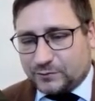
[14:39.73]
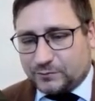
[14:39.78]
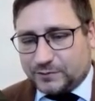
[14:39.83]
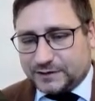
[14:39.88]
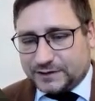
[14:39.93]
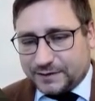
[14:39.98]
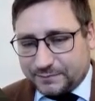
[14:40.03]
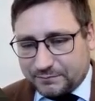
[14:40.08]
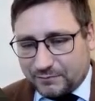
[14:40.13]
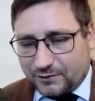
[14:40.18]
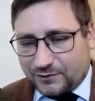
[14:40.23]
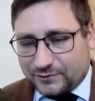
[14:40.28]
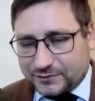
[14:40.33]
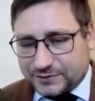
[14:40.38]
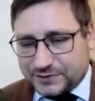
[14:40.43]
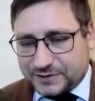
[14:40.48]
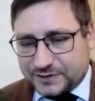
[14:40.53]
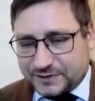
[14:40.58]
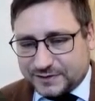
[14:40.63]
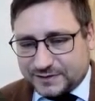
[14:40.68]
with a
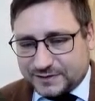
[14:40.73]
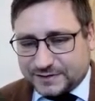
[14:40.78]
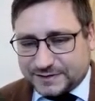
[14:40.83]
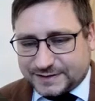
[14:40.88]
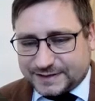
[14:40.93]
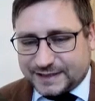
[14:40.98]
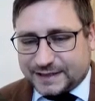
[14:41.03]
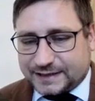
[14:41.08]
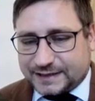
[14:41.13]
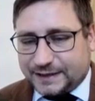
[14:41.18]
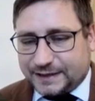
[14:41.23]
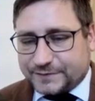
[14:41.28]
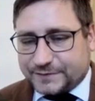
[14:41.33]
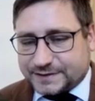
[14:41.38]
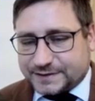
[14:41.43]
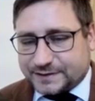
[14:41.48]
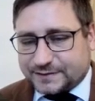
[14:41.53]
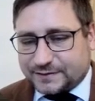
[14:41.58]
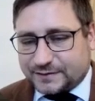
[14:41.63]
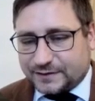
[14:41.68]
more
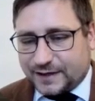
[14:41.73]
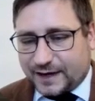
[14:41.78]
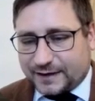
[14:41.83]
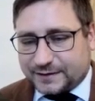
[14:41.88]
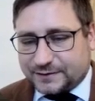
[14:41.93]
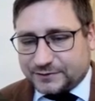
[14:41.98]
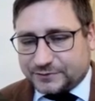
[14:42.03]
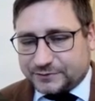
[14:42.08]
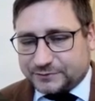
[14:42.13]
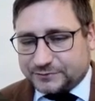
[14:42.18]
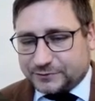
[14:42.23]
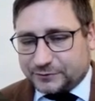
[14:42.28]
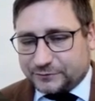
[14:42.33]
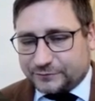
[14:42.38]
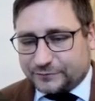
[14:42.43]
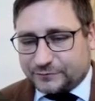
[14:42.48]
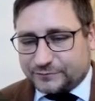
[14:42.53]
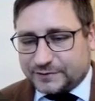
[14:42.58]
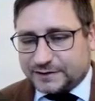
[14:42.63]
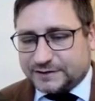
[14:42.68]
significant likelihood
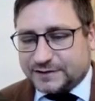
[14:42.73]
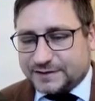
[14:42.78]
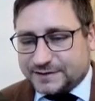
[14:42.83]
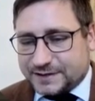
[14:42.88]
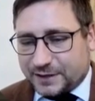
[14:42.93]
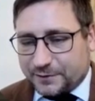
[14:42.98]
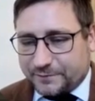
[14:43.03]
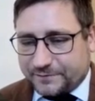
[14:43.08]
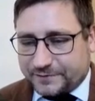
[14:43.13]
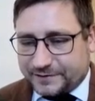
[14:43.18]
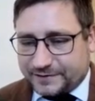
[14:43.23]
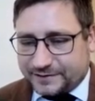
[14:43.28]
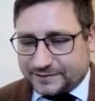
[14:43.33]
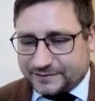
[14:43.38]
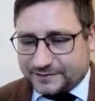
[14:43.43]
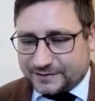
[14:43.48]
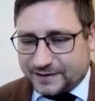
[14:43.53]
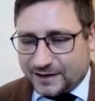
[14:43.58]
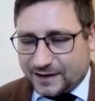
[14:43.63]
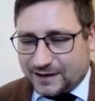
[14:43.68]
of
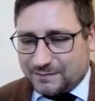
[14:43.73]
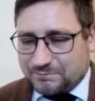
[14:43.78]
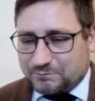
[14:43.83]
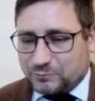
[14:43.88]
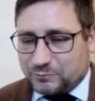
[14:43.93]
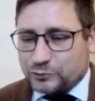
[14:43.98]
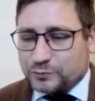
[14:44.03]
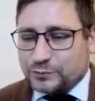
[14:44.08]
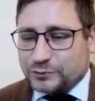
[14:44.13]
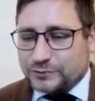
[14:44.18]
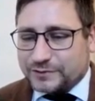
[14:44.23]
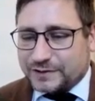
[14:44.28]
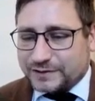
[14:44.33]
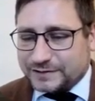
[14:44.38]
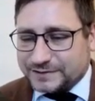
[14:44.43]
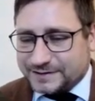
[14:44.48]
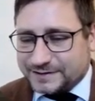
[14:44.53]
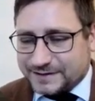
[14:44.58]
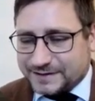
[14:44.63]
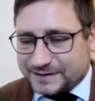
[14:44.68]
rediscovering more
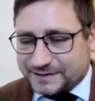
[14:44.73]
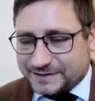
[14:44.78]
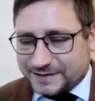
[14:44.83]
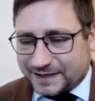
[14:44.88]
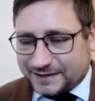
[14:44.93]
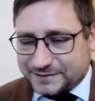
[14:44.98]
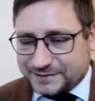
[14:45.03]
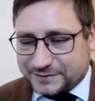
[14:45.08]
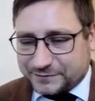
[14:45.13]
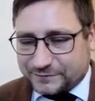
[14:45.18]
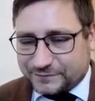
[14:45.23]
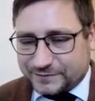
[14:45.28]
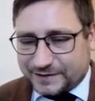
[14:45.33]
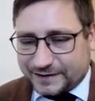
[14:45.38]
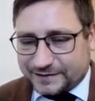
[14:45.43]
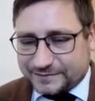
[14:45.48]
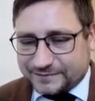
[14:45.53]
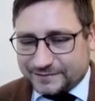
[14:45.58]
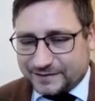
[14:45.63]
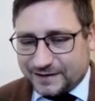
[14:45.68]
pluralistic sets of
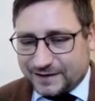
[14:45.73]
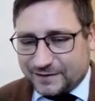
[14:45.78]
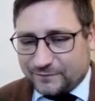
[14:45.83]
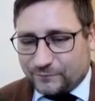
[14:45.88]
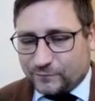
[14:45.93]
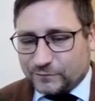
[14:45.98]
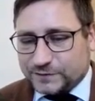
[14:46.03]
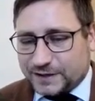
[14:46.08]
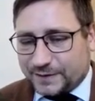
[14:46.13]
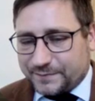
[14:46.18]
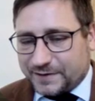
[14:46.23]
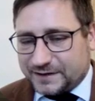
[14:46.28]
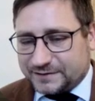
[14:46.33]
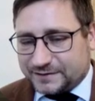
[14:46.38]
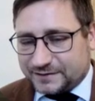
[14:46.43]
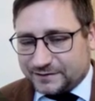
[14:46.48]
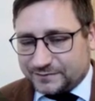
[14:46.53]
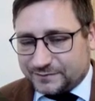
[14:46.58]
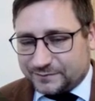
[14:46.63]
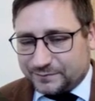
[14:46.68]
their
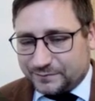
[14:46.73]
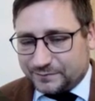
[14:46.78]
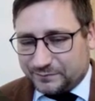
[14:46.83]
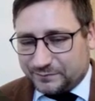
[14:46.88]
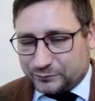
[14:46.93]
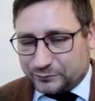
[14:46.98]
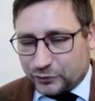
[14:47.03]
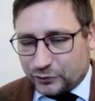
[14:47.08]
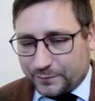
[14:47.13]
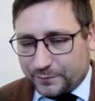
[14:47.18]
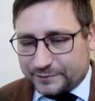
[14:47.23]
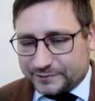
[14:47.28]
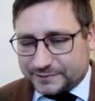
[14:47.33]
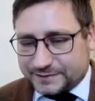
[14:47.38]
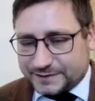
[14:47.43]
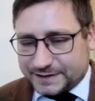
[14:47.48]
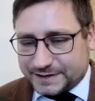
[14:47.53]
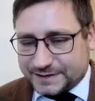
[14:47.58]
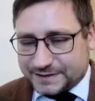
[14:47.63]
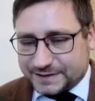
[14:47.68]
fundamental
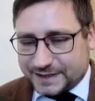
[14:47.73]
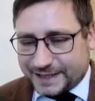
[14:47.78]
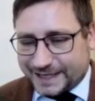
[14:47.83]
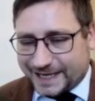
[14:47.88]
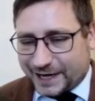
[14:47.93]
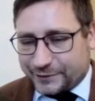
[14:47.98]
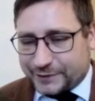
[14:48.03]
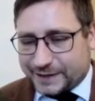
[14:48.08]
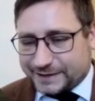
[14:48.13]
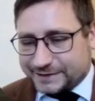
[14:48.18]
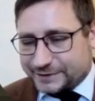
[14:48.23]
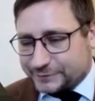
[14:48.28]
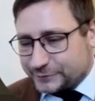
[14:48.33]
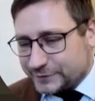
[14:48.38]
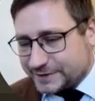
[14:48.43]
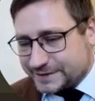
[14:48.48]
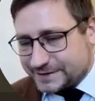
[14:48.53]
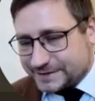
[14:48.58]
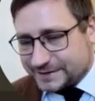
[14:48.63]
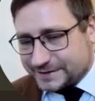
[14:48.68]
properties,
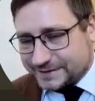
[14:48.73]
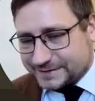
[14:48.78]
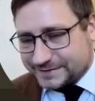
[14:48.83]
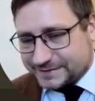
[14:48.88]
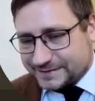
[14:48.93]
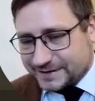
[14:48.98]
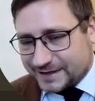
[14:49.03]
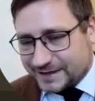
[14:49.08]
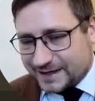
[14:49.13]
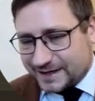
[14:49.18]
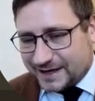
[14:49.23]
characteristics,